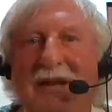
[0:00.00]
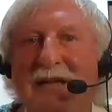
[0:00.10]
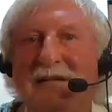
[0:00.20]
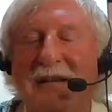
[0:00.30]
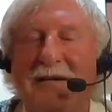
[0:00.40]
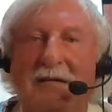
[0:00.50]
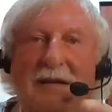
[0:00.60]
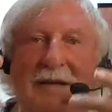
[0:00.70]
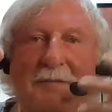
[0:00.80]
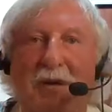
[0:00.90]
things like
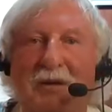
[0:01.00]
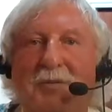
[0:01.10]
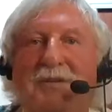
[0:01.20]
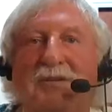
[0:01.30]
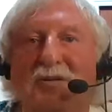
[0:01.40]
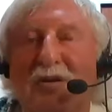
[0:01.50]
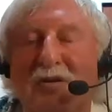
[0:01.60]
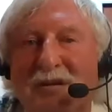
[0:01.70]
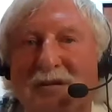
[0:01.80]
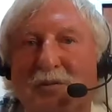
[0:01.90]
in multiple
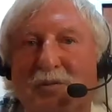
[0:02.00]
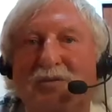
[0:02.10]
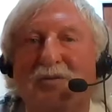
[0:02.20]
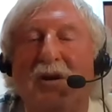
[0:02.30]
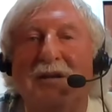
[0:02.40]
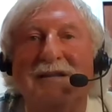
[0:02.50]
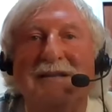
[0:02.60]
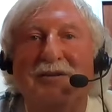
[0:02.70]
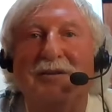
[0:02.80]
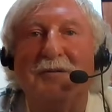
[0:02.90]
sclerosis, which is called
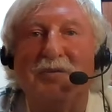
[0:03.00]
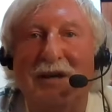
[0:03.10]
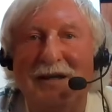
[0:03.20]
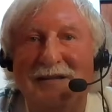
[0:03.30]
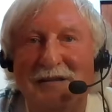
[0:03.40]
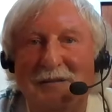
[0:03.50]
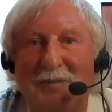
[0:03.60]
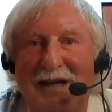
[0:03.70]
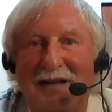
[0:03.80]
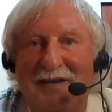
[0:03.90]
hysterical paralysis
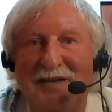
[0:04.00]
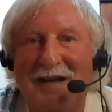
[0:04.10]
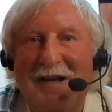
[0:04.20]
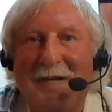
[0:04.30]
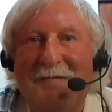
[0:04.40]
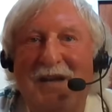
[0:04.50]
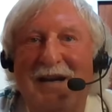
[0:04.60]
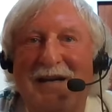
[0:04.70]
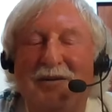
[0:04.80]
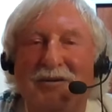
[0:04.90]
back there,
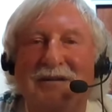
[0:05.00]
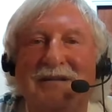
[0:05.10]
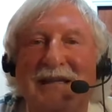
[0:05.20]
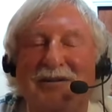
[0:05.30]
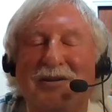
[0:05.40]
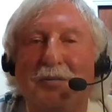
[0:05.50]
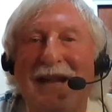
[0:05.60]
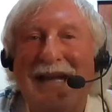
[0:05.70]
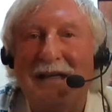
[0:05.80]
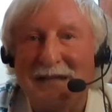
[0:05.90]
or hysterical
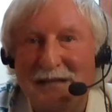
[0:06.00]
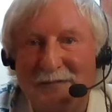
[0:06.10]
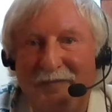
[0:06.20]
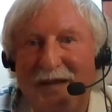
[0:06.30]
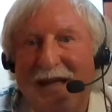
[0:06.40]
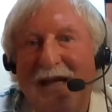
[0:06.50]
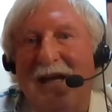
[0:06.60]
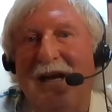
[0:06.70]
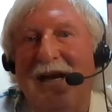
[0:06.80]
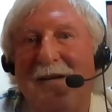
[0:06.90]
blindness.
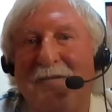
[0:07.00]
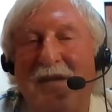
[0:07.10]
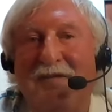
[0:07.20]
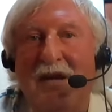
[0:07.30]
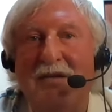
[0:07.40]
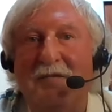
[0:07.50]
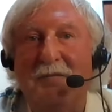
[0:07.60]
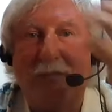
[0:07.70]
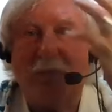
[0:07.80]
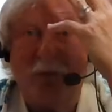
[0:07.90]
They found that if
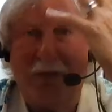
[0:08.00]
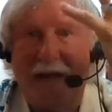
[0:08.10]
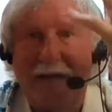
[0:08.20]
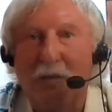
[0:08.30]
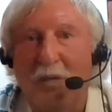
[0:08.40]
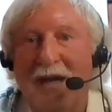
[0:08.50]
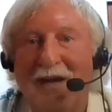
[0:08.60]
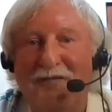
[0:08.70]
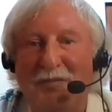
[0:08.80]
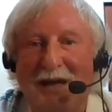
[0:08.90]
people were blind in one
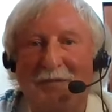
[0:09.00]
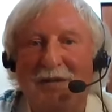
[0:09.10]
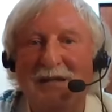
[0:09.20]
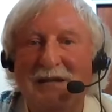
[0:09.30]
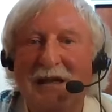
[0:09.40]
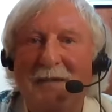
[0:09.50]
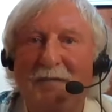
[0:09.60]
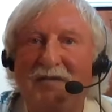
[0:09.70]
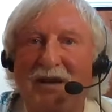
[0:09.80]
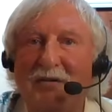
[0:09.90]
eye from the MS,
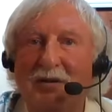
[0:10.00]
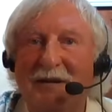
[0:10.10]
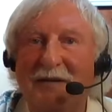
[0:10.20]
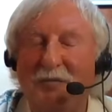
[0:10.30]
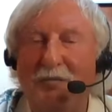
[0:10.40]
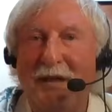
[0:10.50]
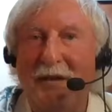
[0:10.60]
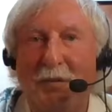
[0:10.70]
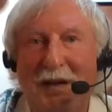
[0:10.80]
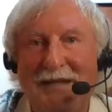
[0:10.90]
if they took different
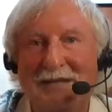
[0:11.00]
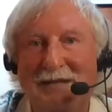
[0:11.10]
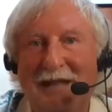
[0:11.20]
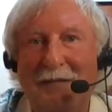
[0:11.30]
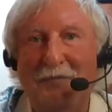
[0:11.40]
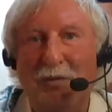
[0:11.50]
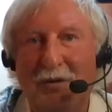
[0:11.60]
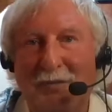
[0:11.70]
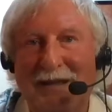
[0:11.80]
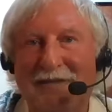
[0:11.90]
metal plates and put
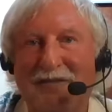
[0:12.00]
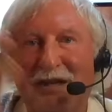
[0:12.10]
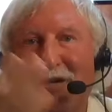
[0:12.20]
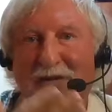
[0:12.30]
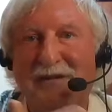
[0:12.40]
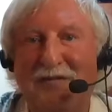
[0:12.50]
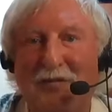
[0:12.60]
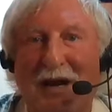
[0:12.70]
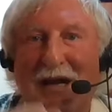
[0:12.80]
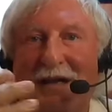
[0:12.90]
them on different areas of
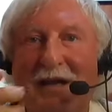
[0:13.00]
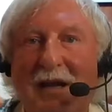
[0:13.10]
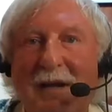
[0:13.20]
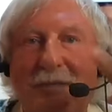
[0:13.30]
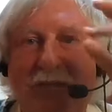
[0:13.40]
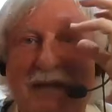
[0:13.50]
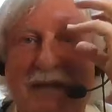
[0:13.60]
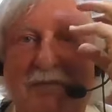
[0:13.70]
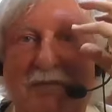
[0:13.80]
the body, the